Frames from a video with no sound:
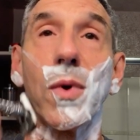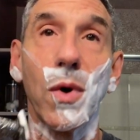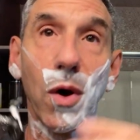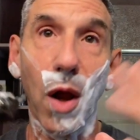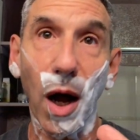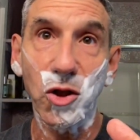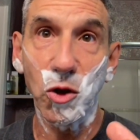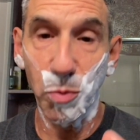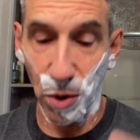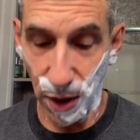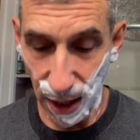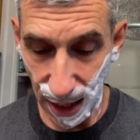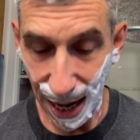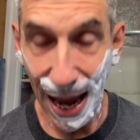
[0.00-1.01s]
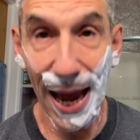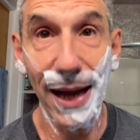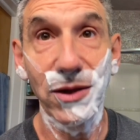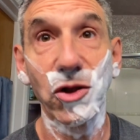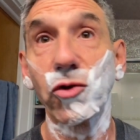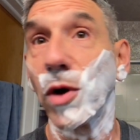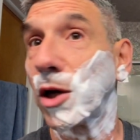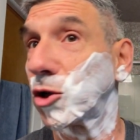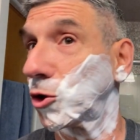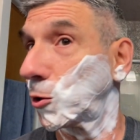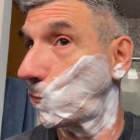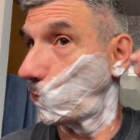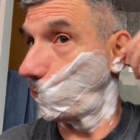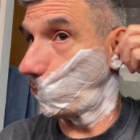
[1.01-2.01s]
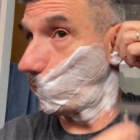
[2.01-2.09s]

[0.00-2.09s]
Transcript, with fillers: knot splay and structure.